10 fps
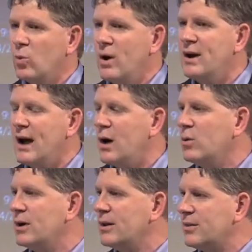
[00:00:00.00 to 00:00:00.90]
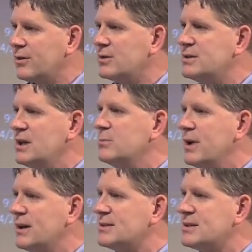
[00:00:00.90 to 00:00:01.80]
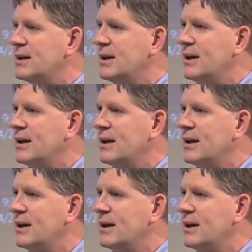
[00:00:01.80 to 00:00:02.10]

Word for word: one hour and 13 minutes